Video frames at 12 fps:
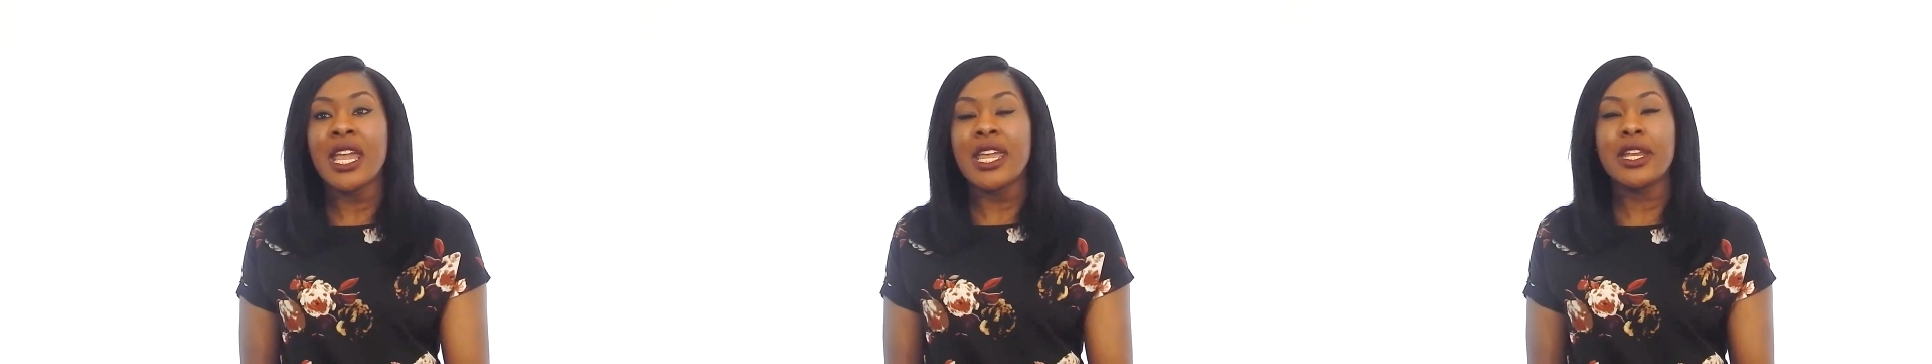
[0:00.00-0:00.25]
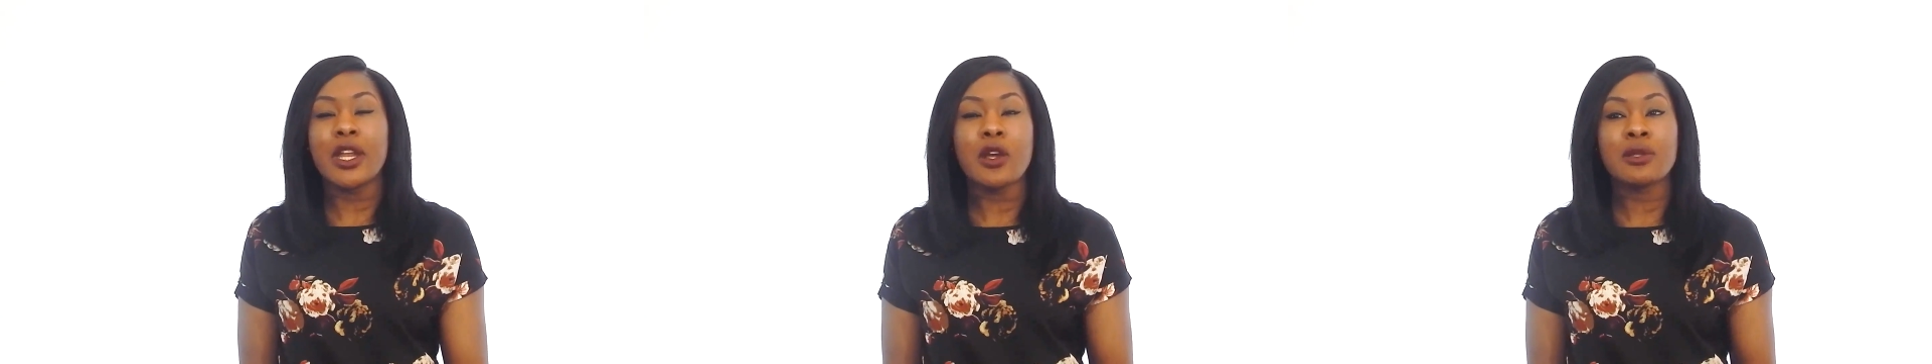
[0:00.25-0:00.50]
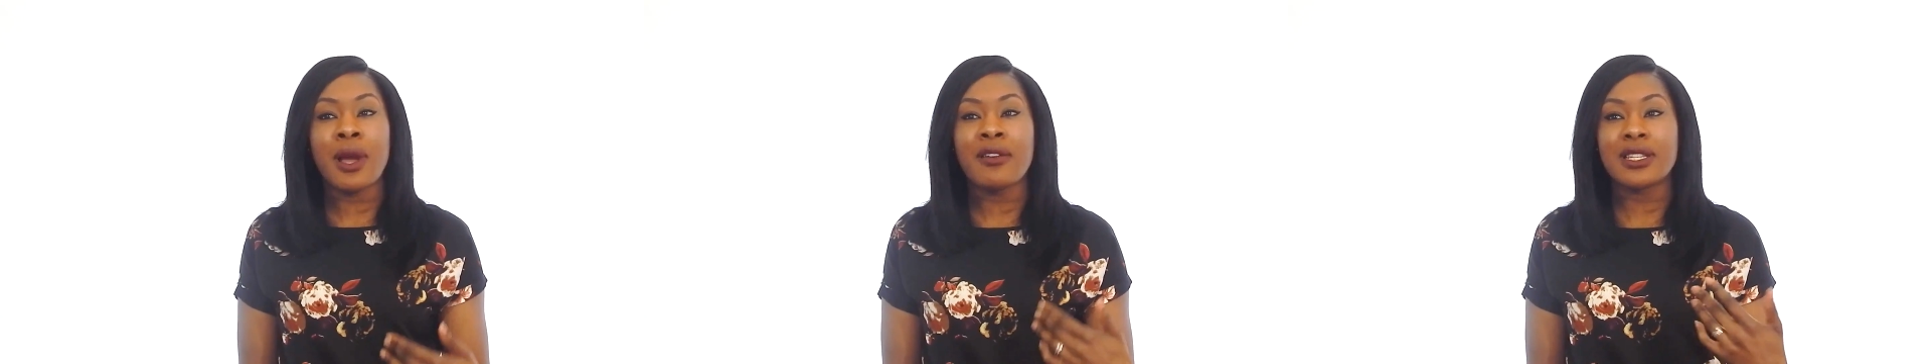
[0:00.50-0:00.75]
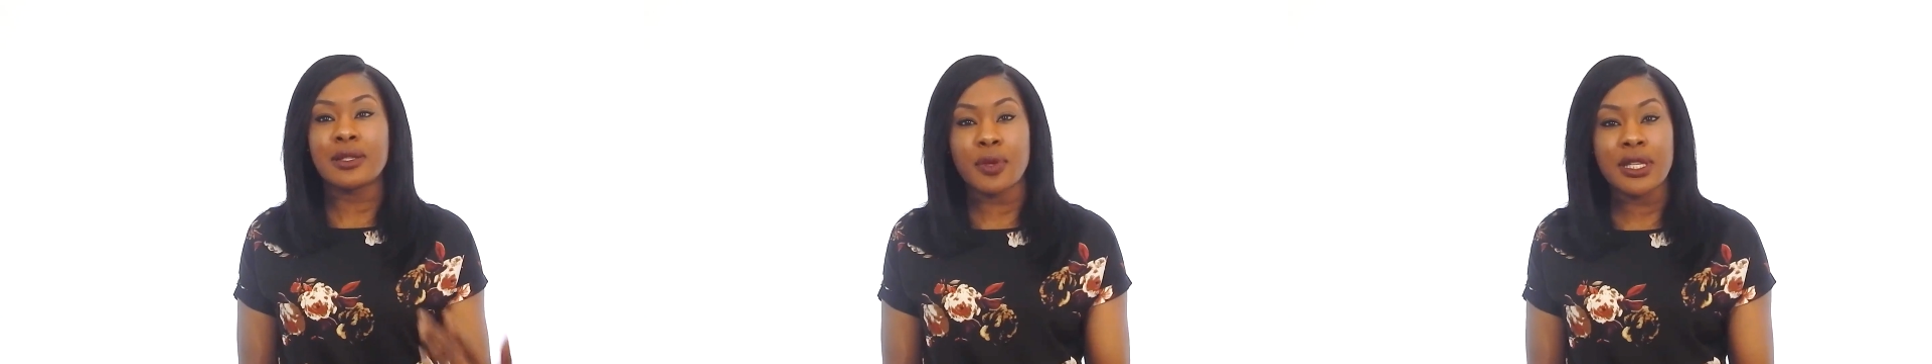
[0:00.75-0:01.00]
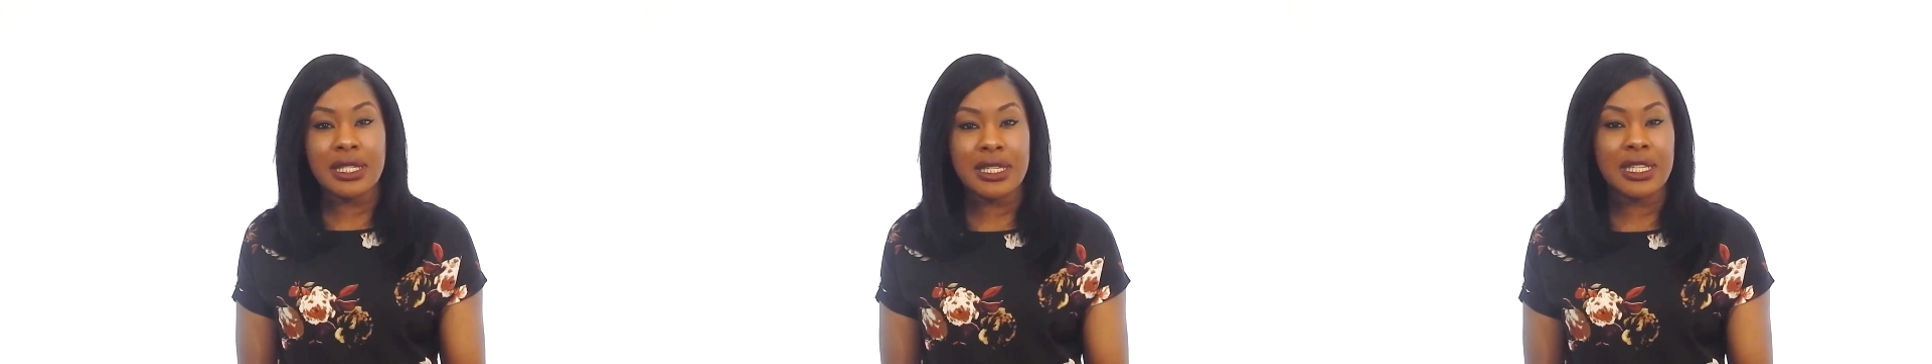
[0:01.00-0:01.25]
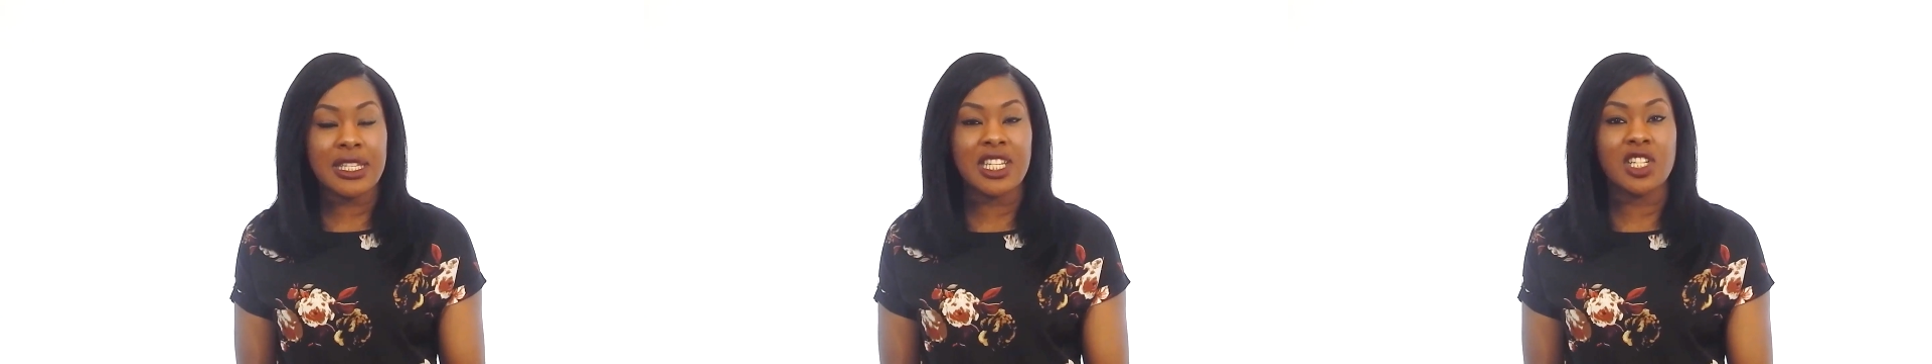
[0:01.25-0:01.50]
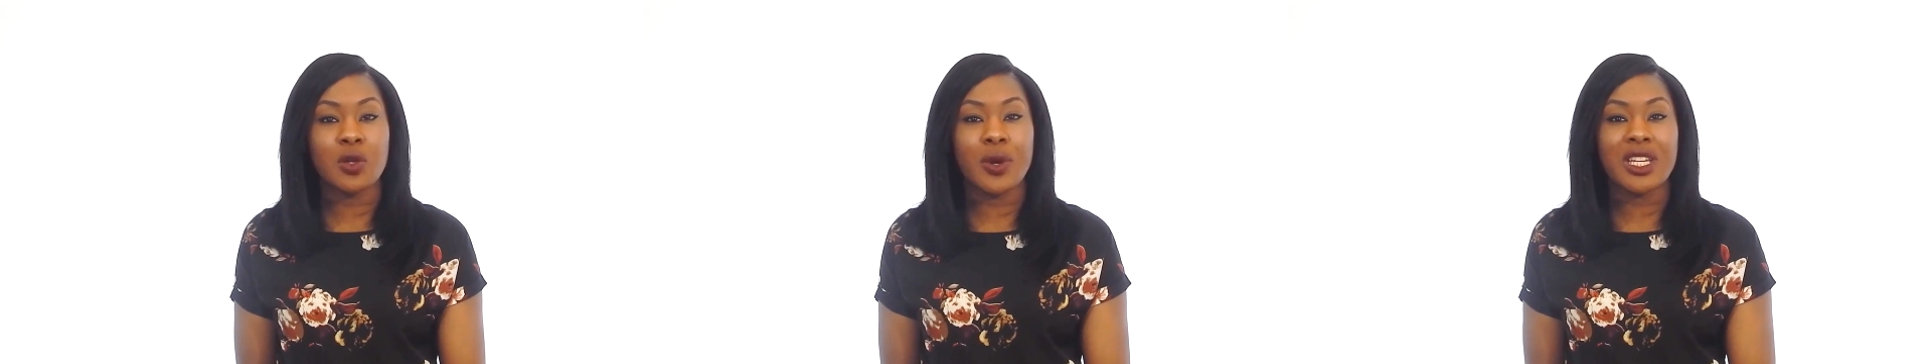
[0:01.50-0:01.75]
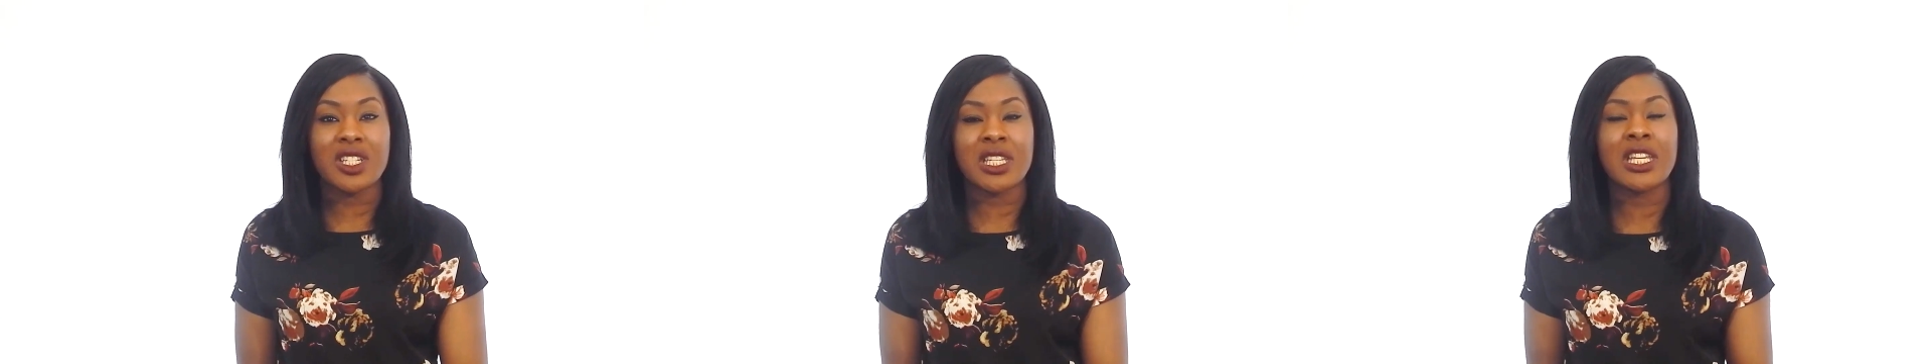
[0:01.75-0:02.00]
He knows my responses to
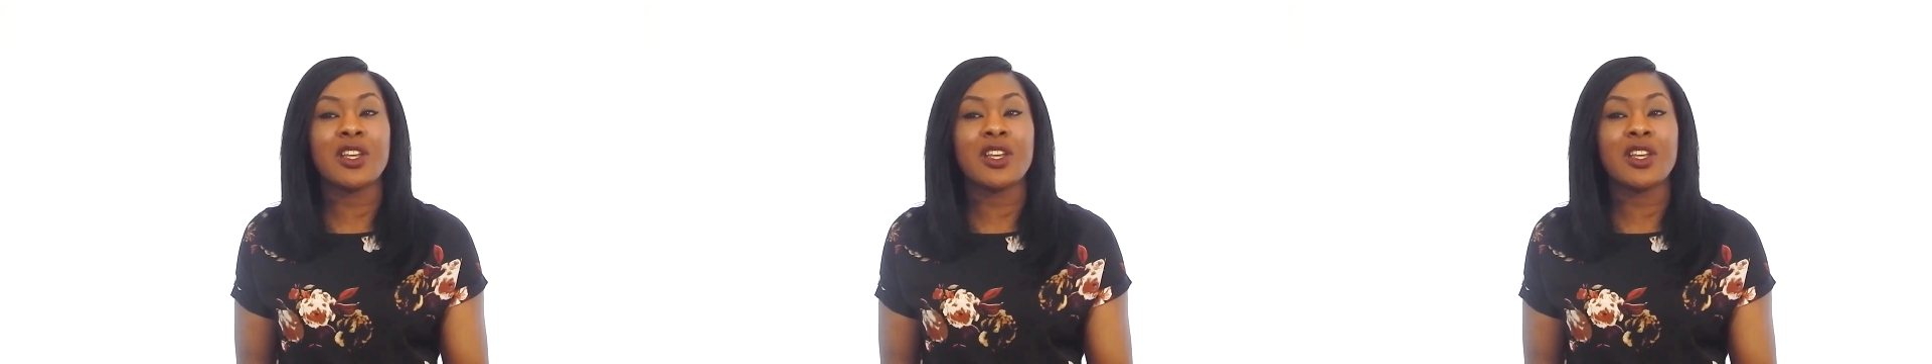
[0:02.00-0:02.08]
situations.